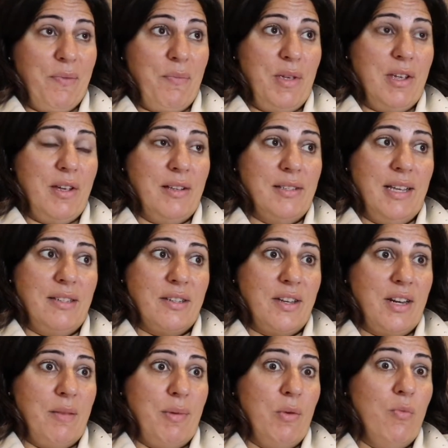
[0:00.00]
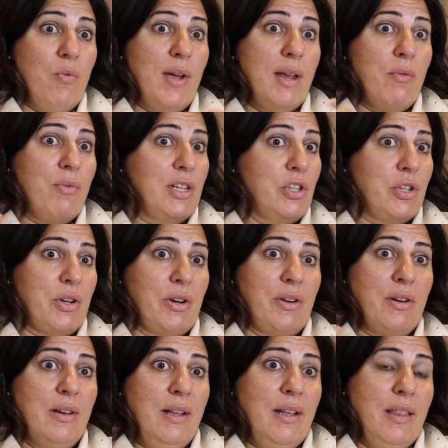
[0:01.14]
because it's going to be way
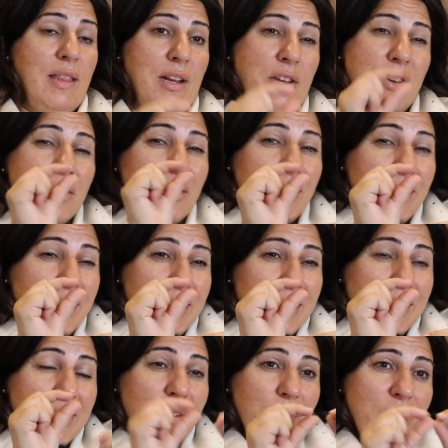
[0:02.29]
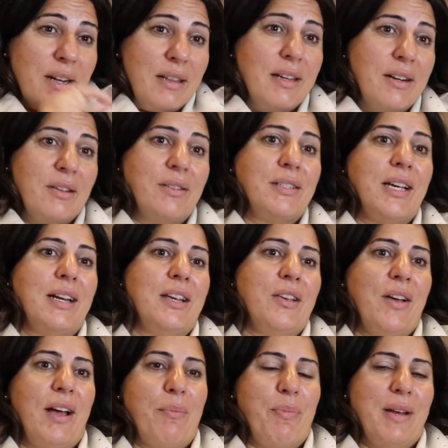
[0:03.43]
richer than your little bit of clinical data
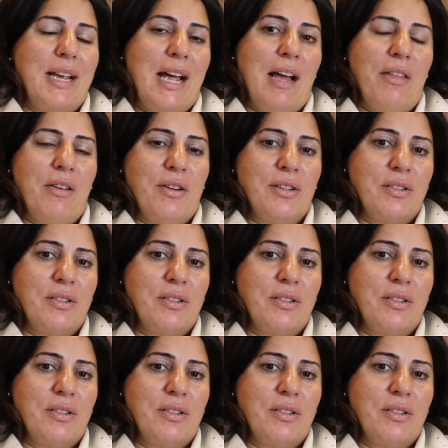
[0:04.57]
you happen to gather.